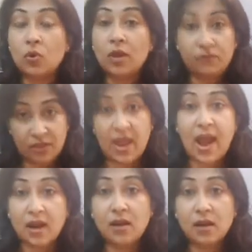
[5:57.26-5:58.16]
if they
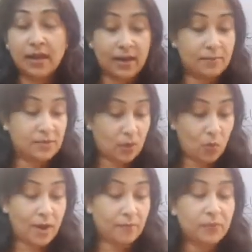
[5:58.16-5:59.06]
had eclampsia.
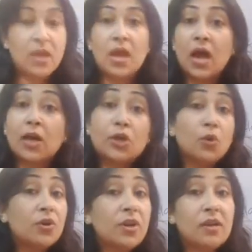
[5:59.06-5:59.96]
1.
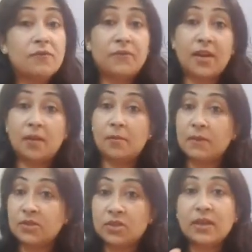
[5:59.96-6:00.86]
Acute renal failure of a
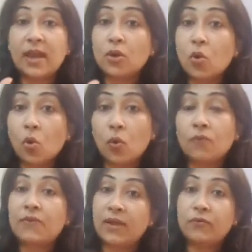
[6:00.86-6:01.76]
patient can
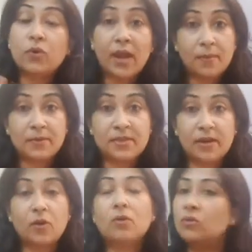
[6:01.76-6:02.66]
go 5 to
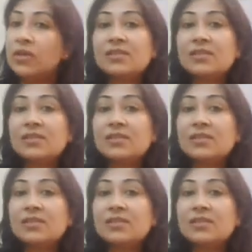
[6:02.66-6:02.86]
9%. You can